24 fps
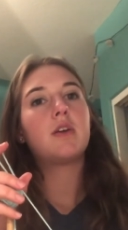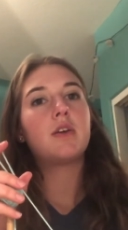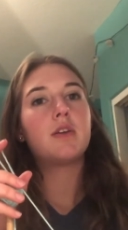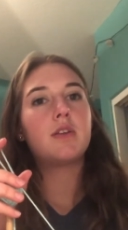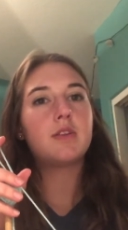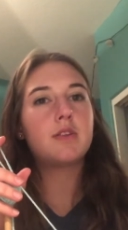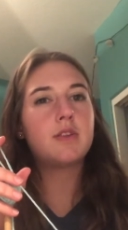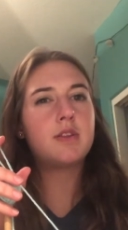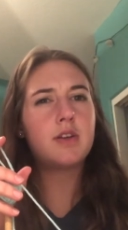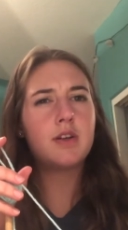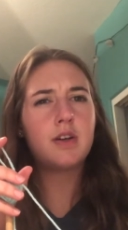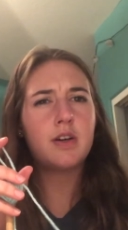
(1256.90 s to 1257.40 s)

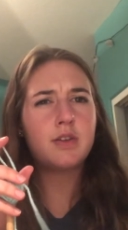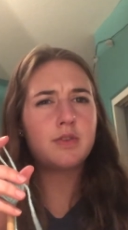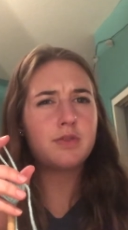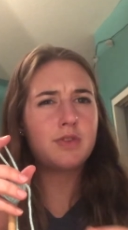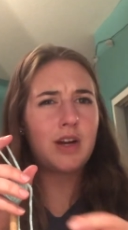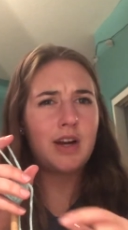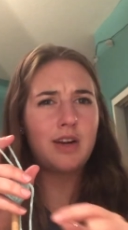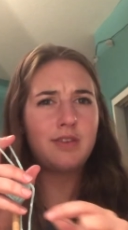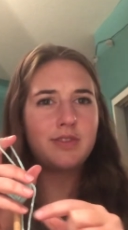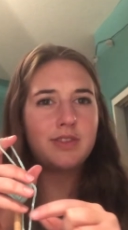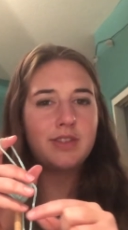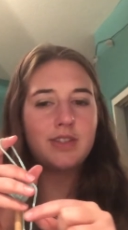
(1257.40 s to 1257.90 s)

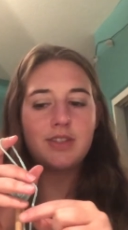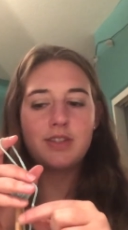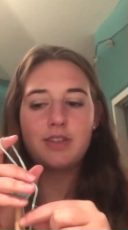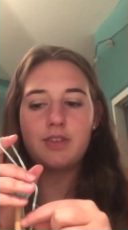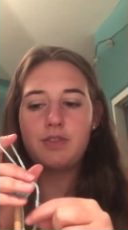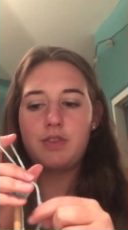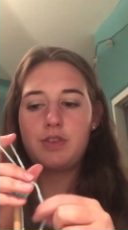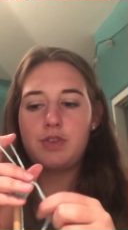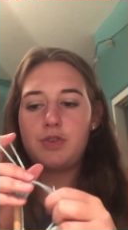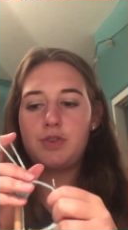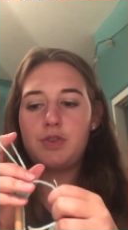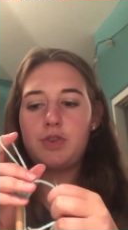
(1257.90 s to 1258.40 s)
unraveling of
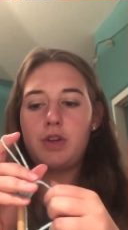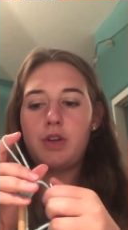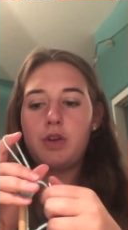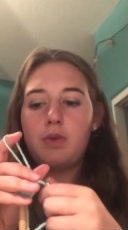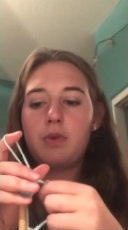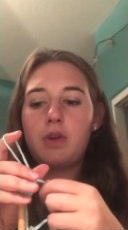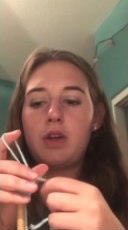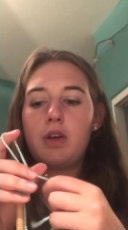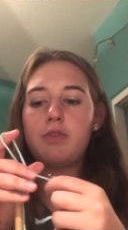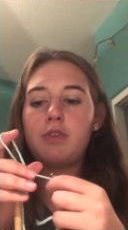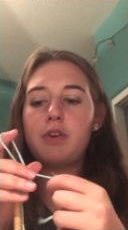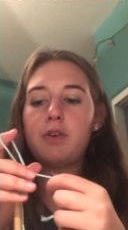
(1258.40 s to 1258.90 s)
the string or
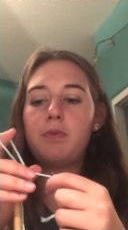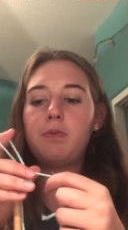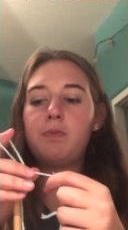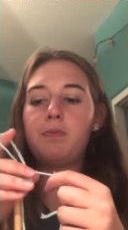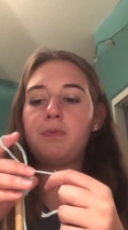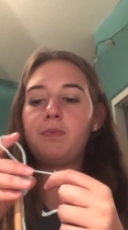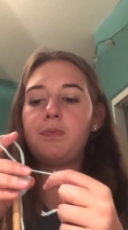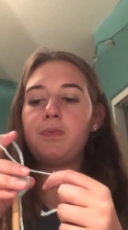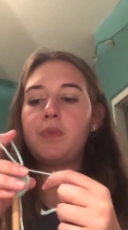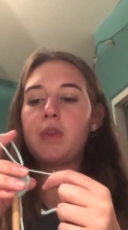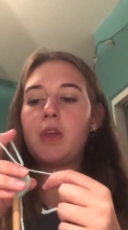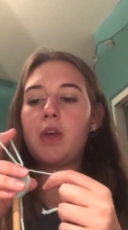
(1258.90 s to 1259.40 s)
whatever.
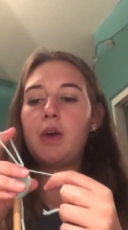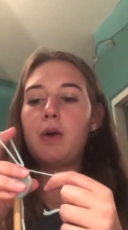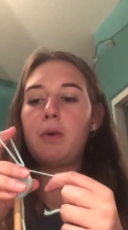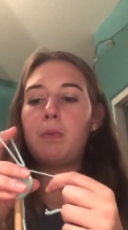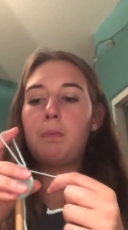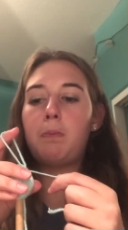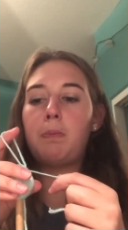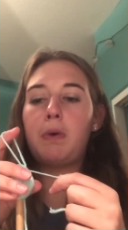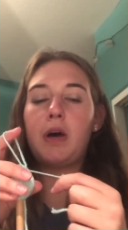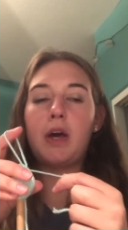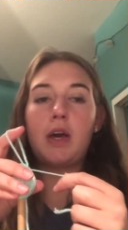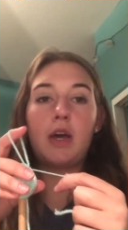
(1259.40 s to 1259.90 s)

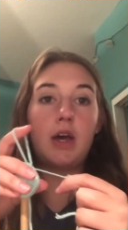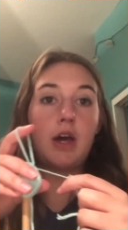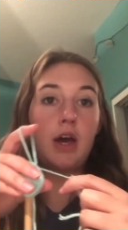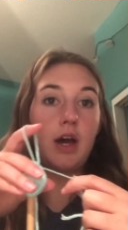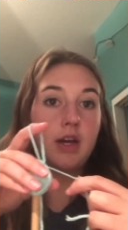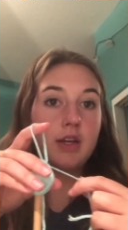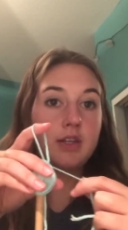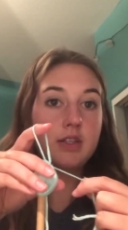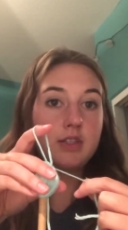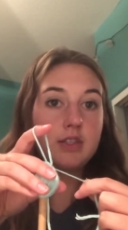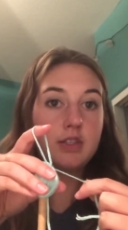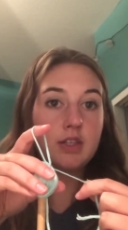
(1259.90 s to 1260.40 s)
But
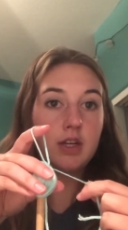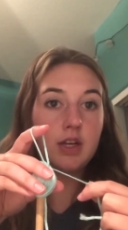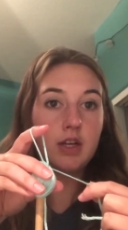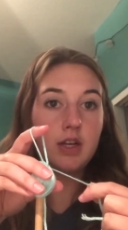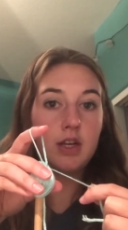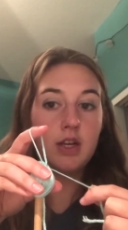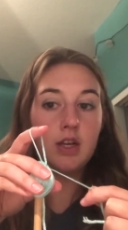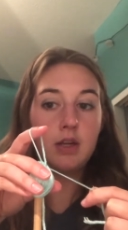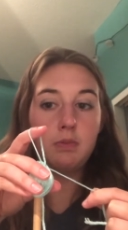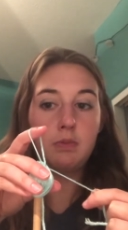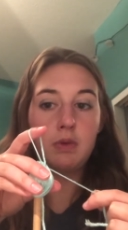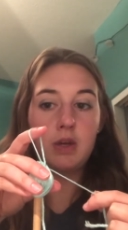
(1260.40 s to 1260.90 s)
I stick it
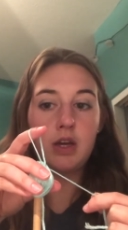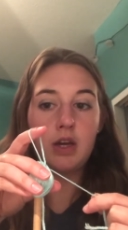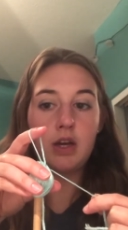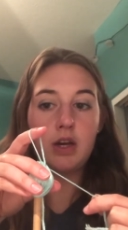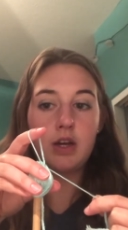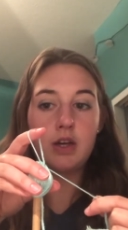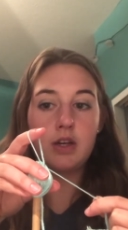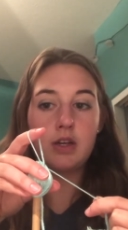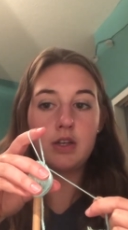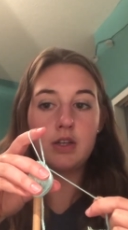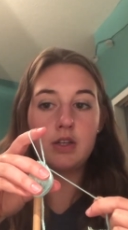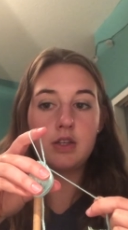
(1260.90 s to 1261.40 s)
in
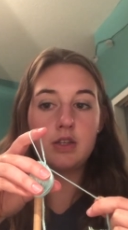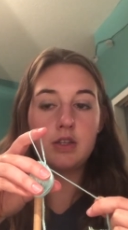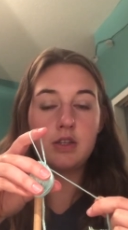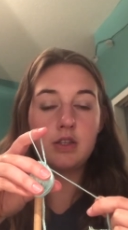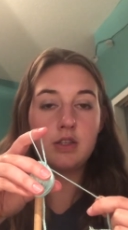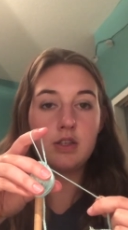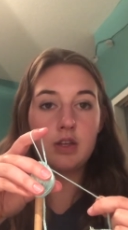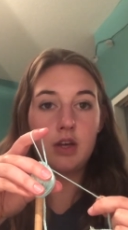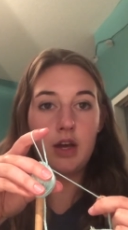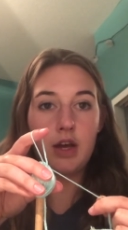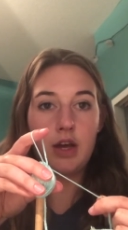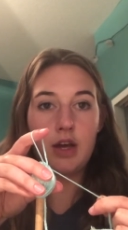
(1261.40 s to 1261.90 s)

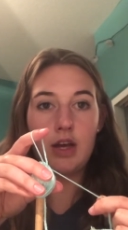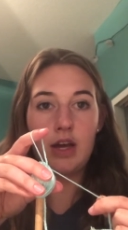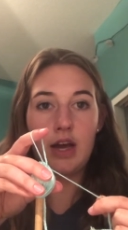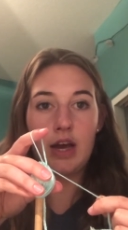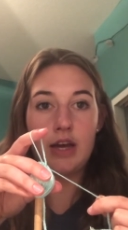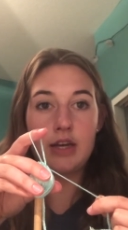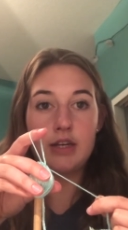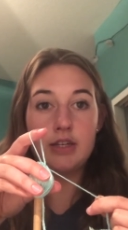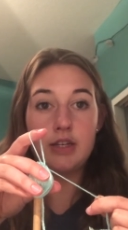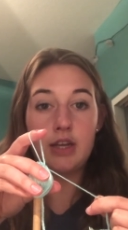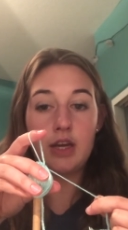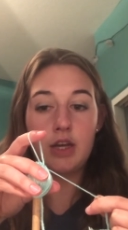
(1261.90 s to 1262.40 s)
because I
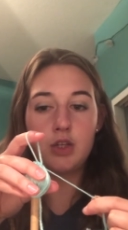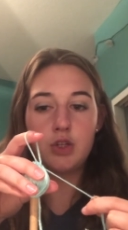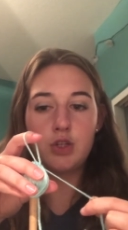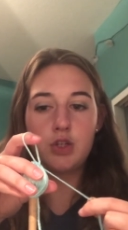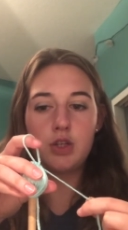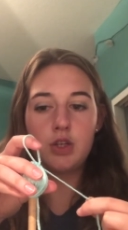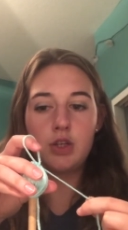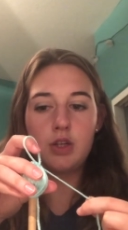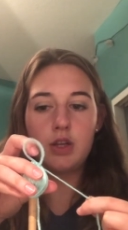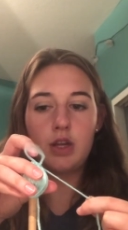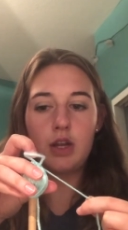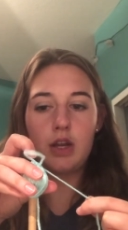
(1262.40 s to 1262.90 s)
add
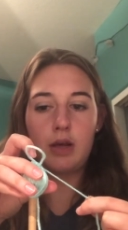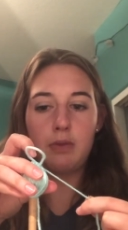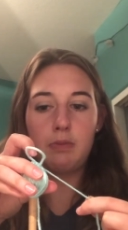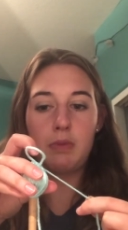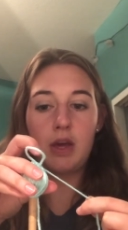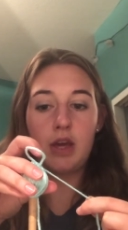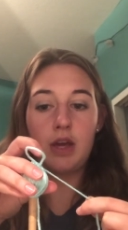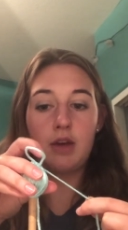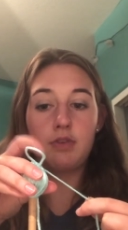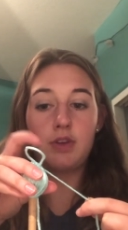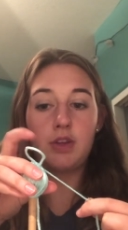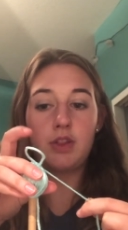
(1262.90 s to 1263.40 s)
tension and I
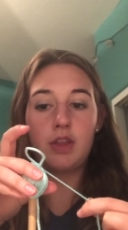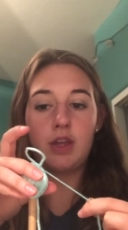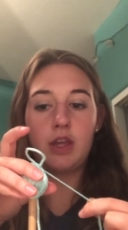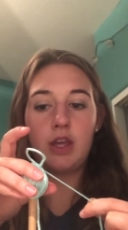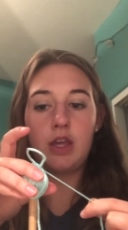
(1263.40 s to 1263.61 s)
make everything